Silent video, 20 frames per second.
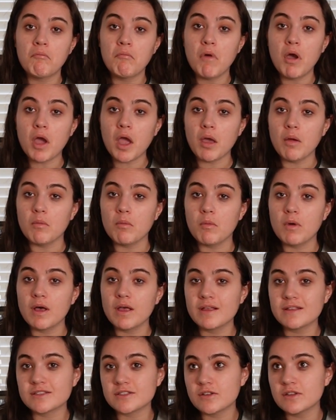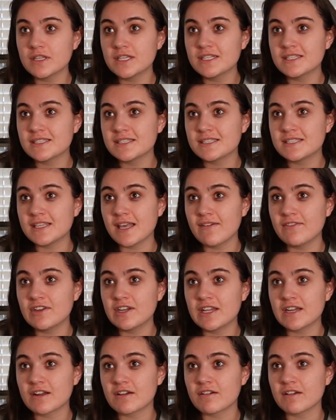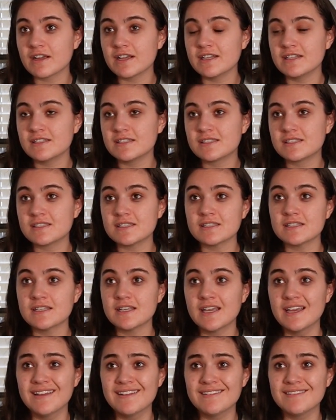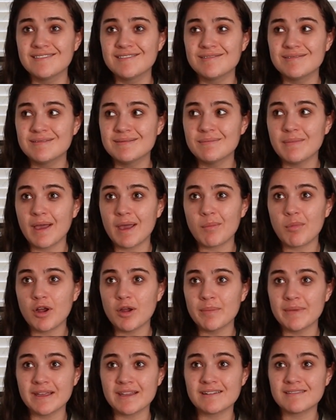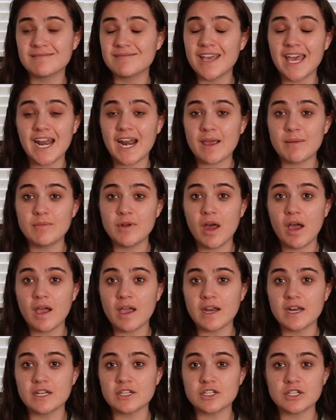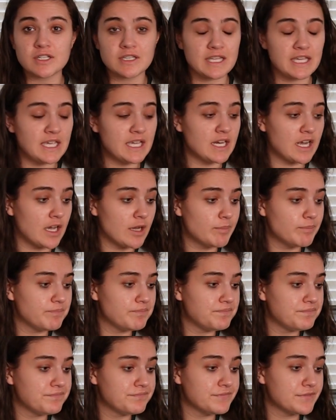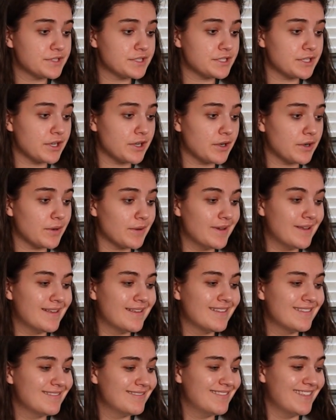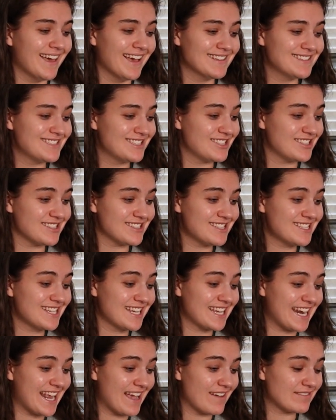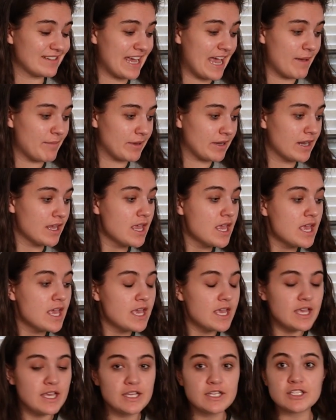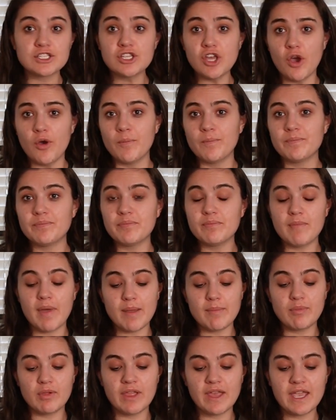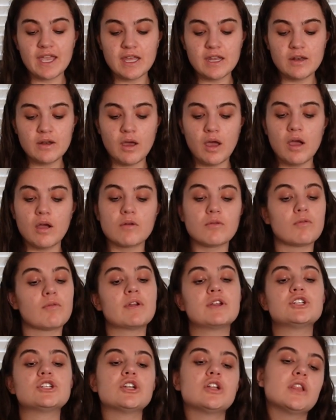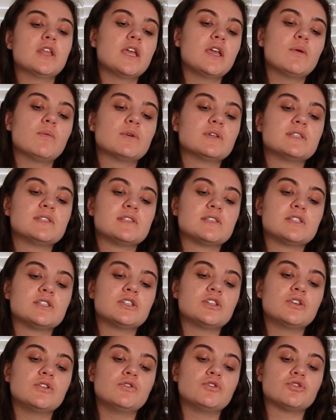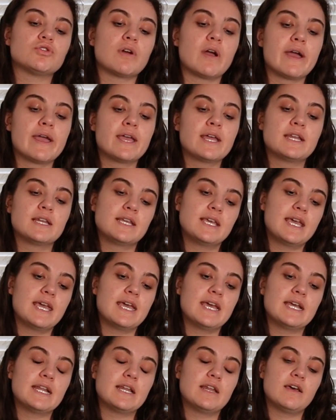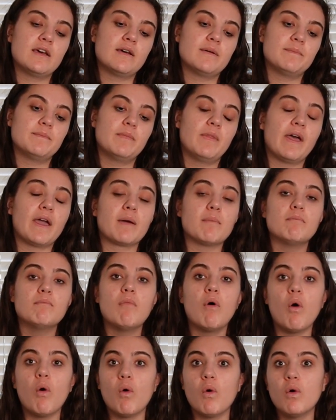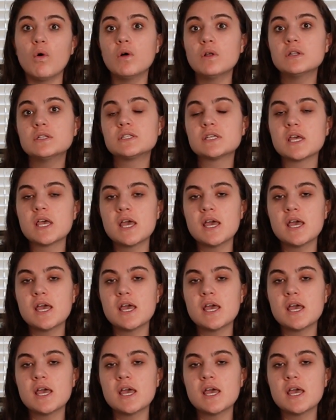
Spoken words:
Okay, well it's only 70 degrees in my apartment and I'm not gonna turn the heat up. So that's just gonna have to happen. So my plan originally was to try and get like a mold,